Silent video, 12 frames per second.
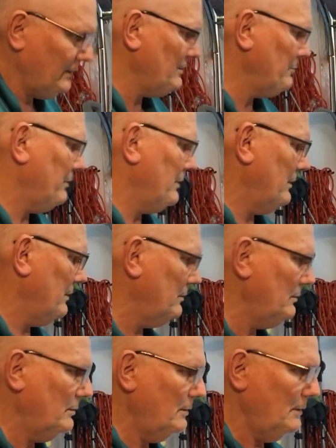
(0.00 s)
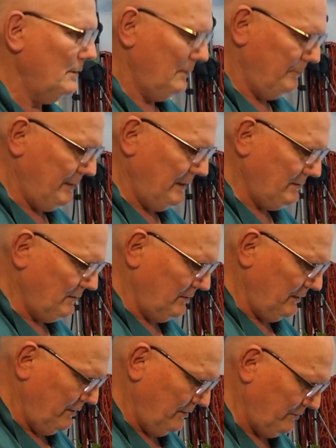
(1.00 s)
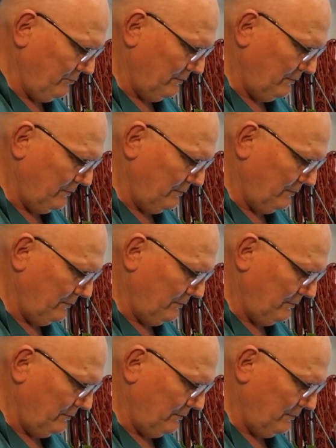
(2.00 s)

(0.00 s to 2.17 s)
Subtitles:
let's put a piece on here as